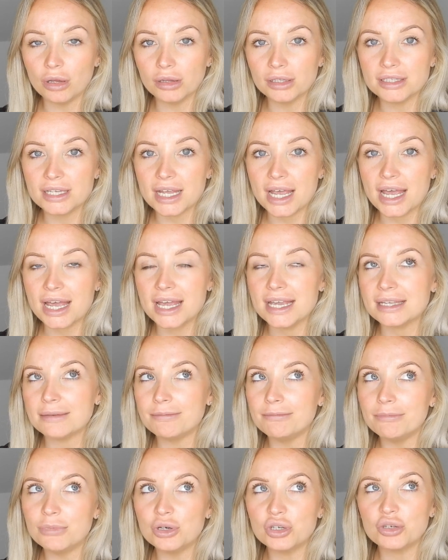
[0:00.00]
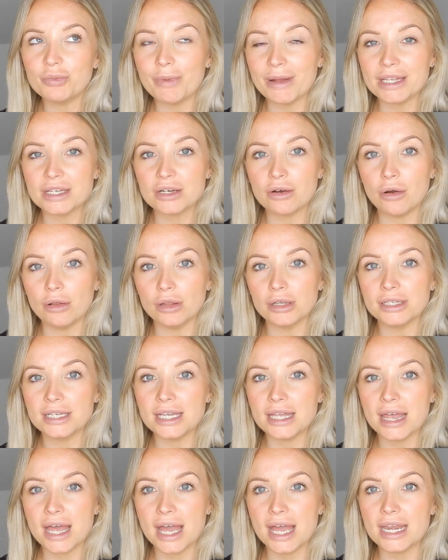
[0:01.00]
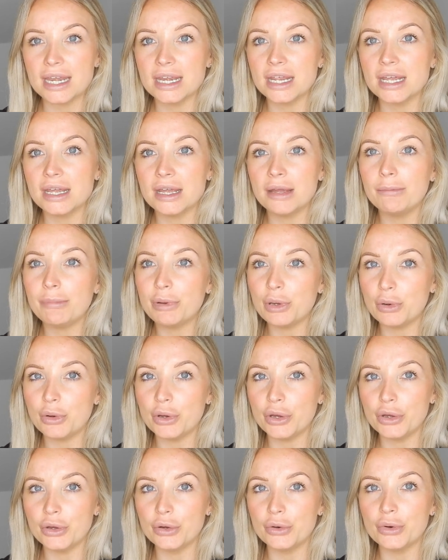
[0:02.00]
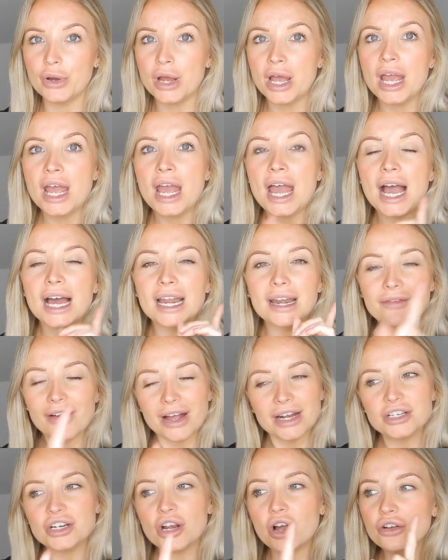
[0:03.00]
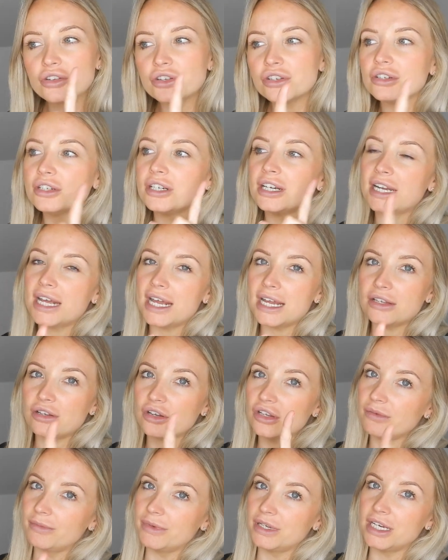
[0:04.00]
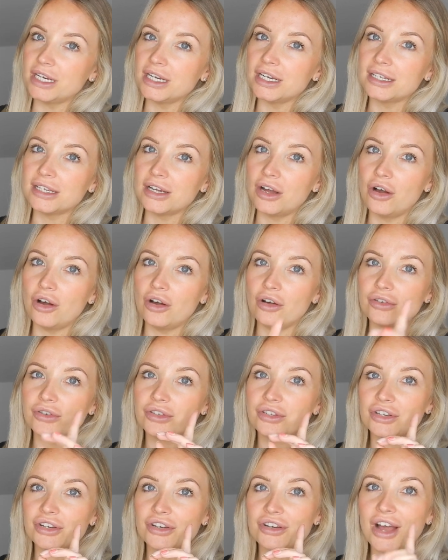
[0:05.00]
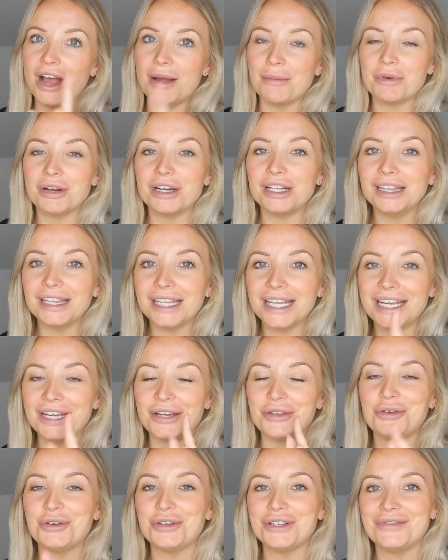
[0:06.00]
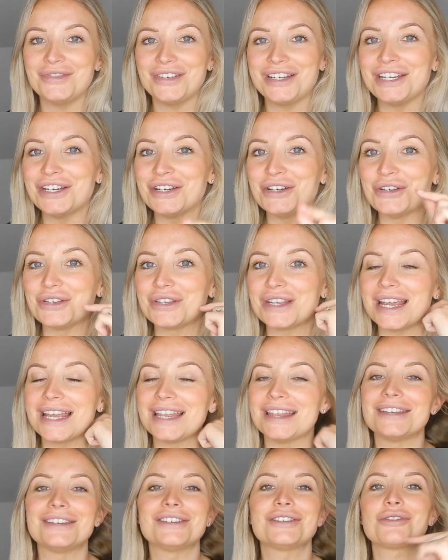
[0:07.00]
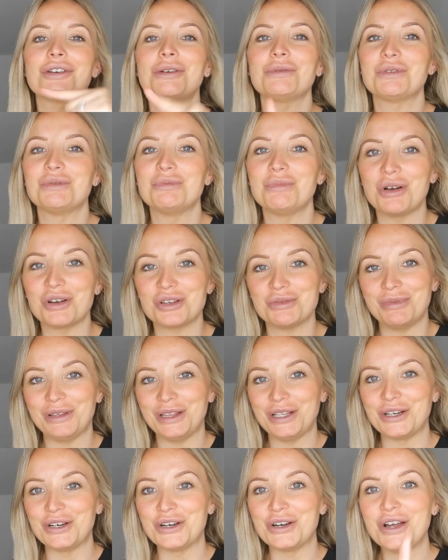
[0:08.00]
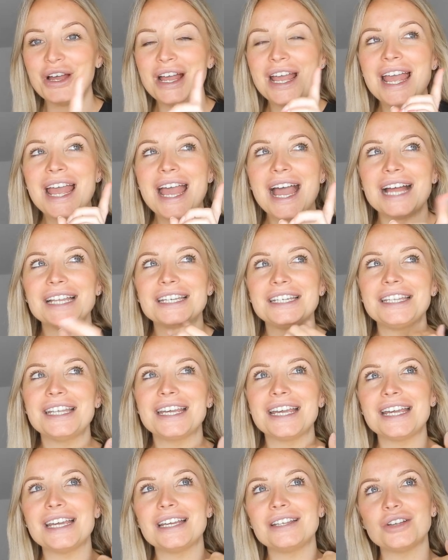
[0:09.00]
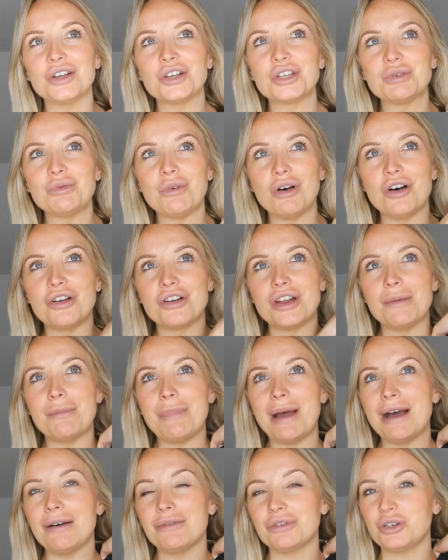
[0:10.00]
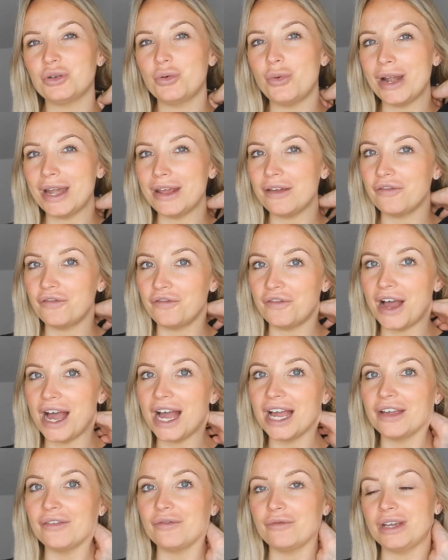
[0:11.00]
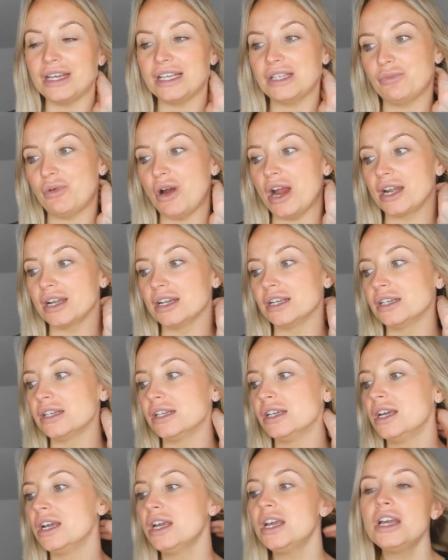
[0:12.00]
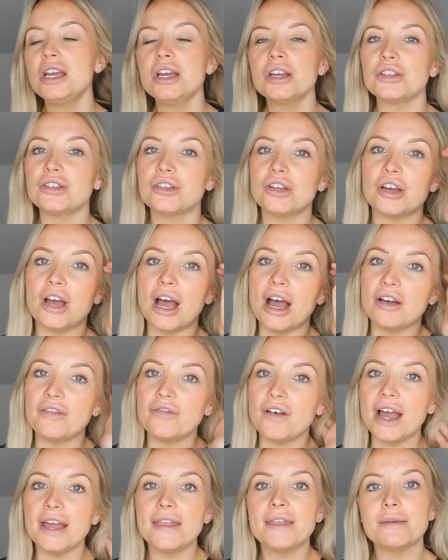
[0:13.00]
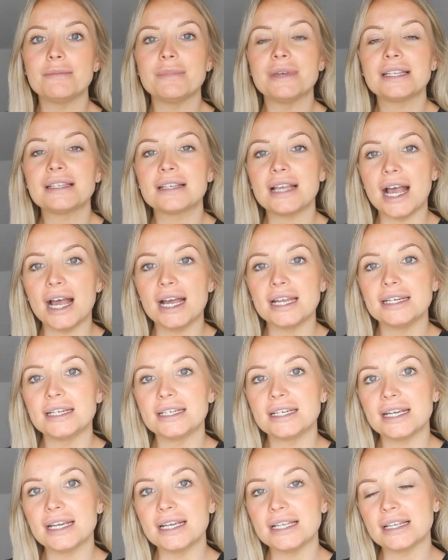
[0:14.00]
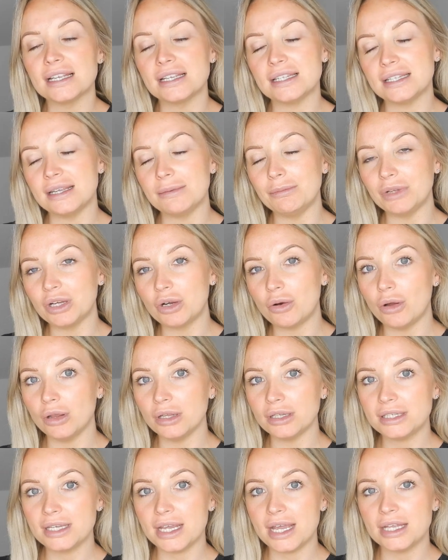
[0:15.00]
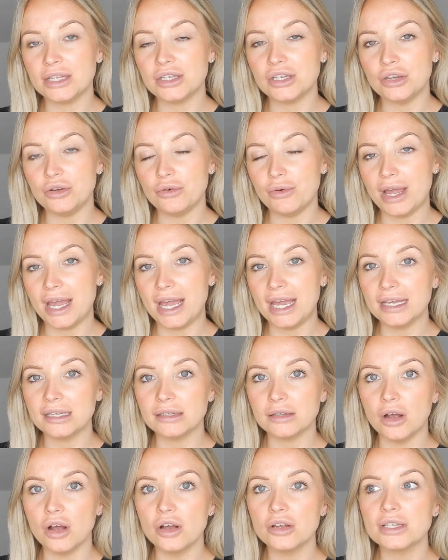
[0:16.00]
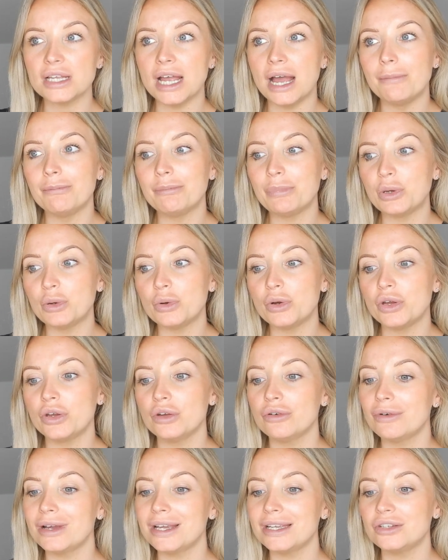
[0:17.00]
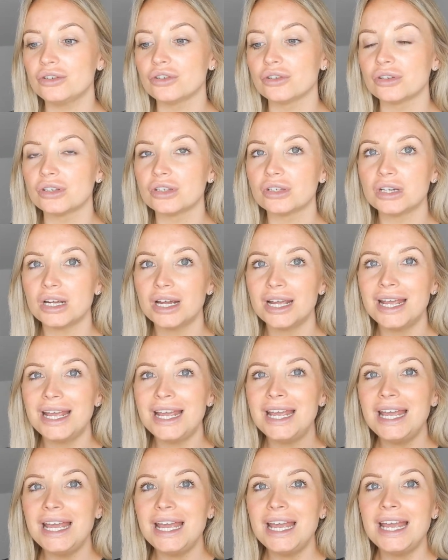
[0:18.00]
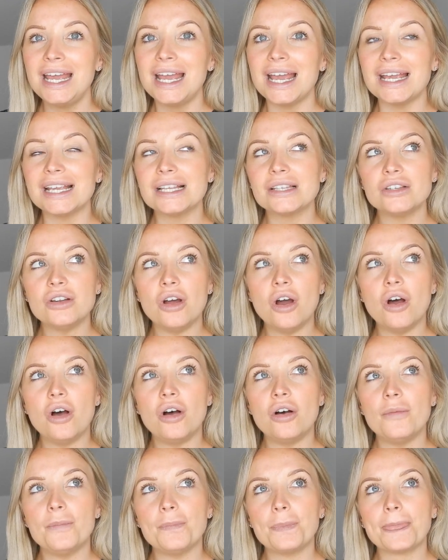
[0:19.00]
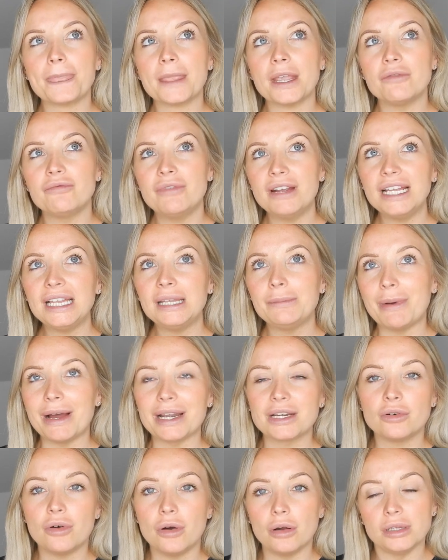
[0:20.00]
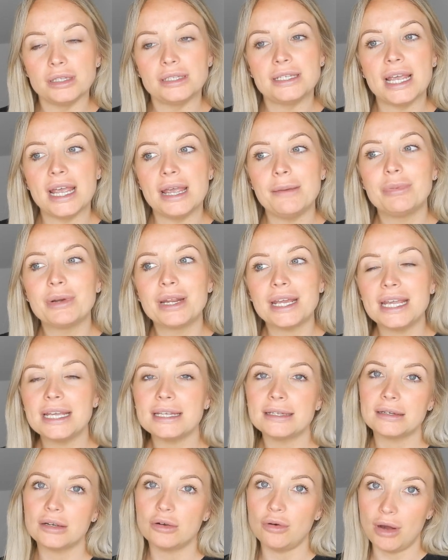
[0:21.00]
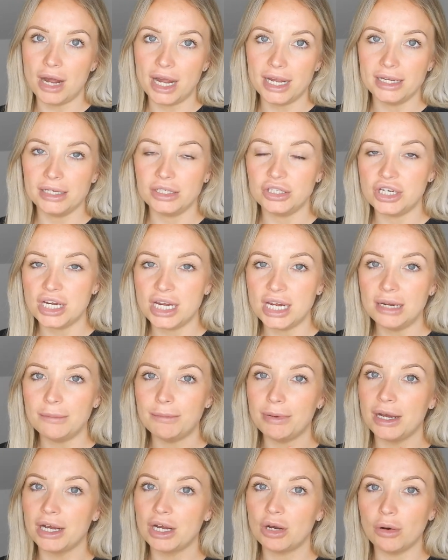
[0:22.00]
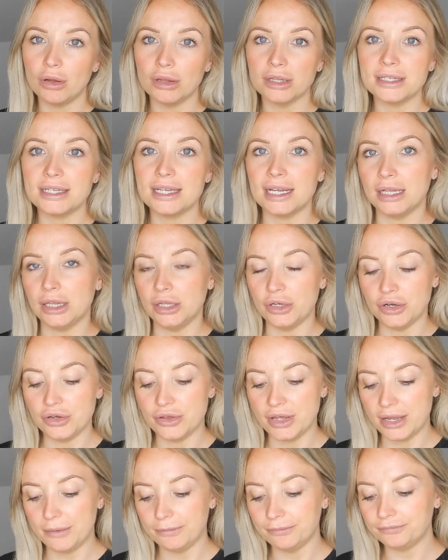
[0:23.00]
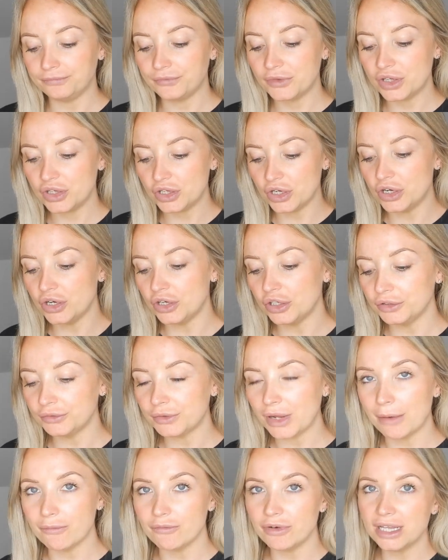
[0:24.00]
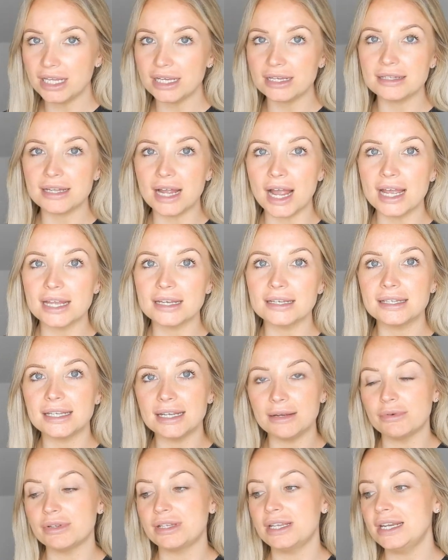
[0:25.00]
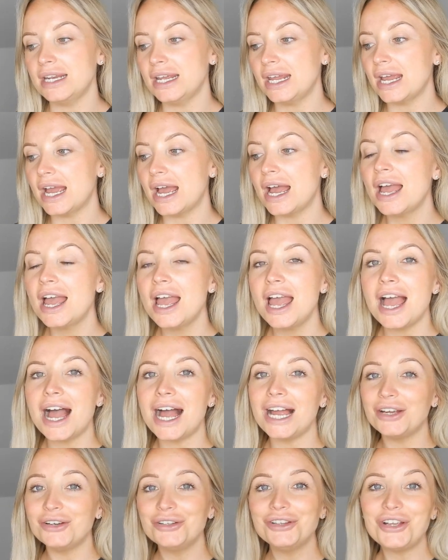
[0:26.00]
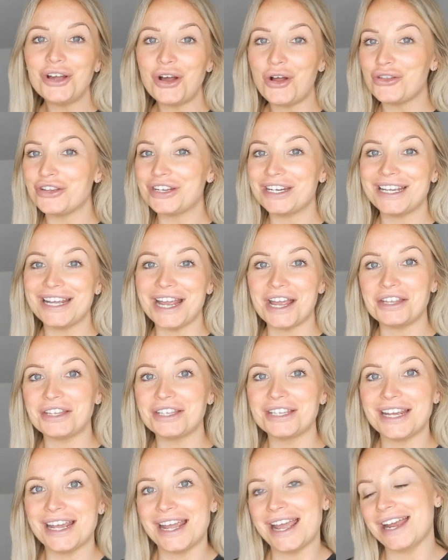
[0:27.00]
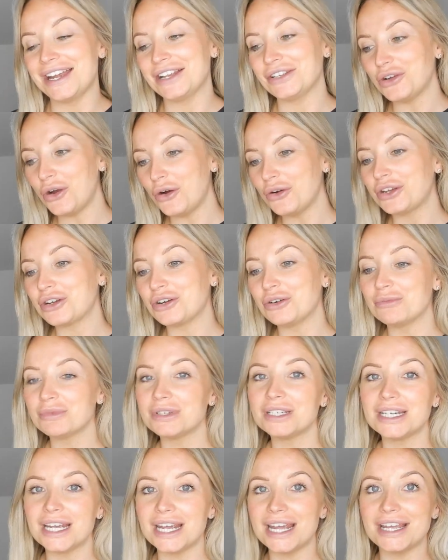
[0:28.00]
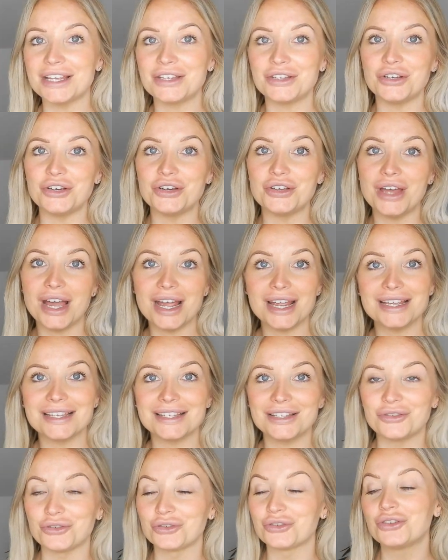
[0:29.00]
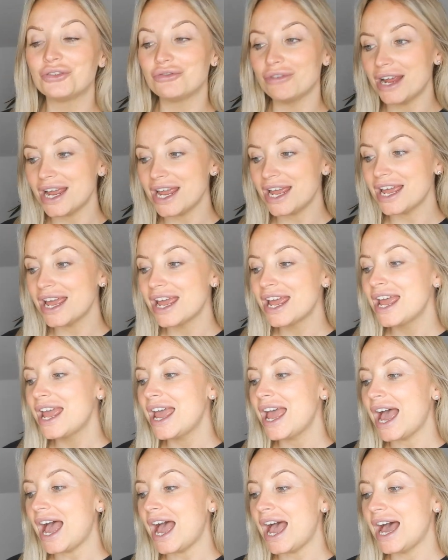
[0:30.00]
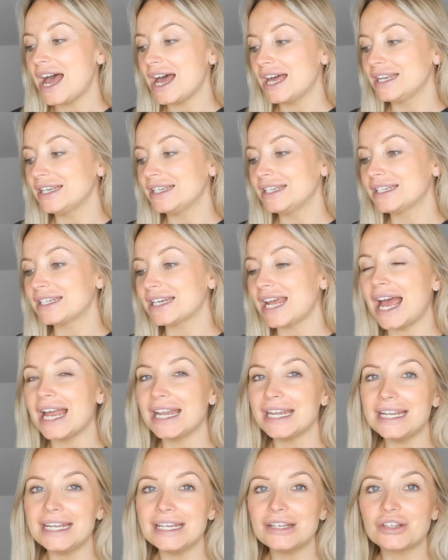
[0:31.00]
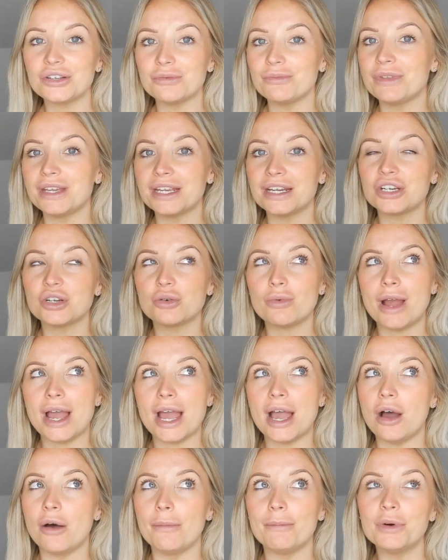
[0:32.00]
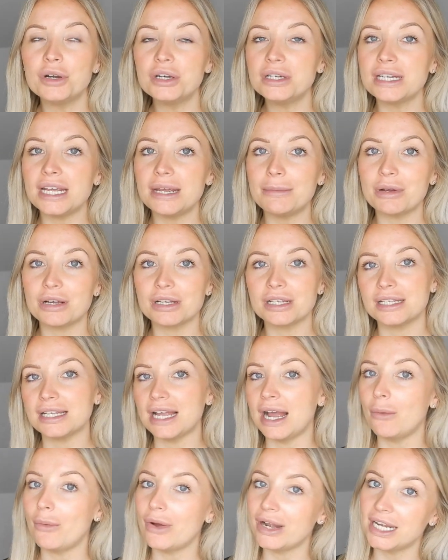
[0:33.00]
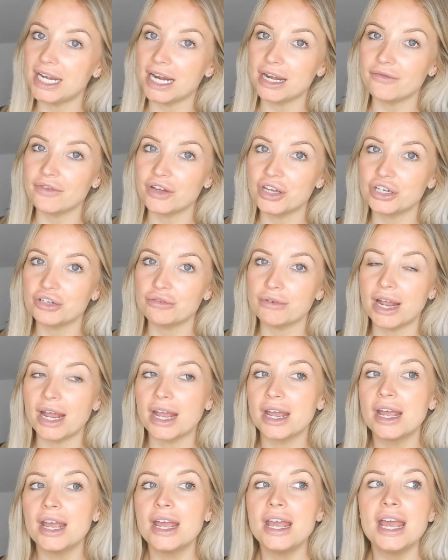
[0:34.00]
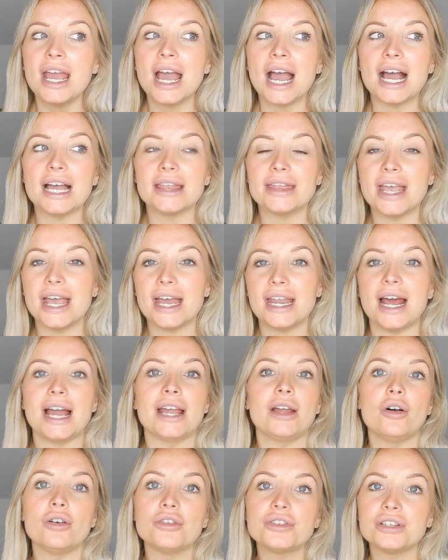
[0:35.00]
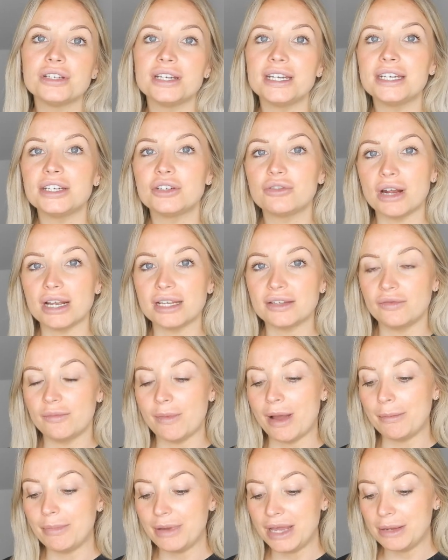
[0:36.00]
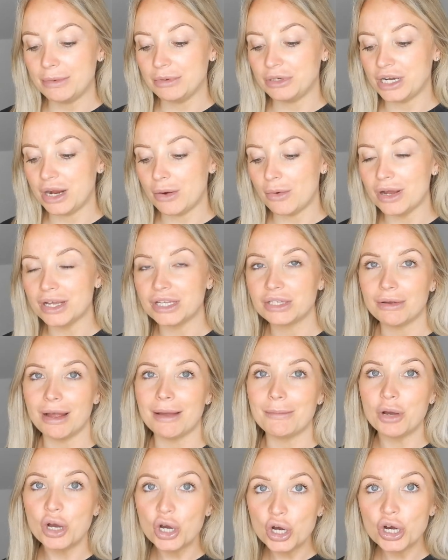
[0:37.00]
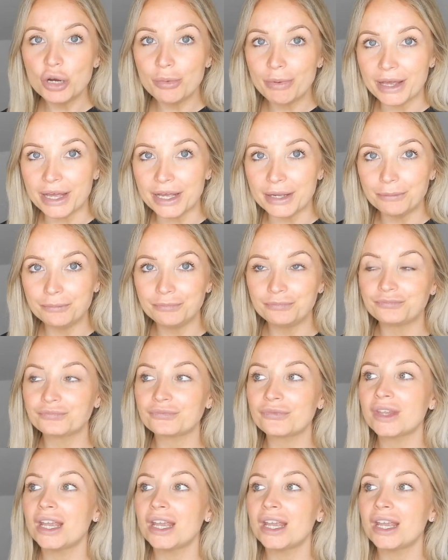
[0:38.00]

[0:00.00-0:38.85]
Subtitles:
quality. It's much better quality than Boohoo. And I've actually also done an ASOS maternity haul. So I'm going to link those videos in the description box below. I did the ASOS one about 25 weeks pregnant. So I find that MISSGUIDED is a similar quality to ASOS. And Boohoo is just, it's not really bad quality, but it is quite cheap quality clothing. So I'm really excited to see what's in here. I only ordered it yesterday and it's already come today, so that is just great. And I need something to wear on Monday because it's our wedding anniversary, and then I also need a dress for my baby shower. So I'm hoping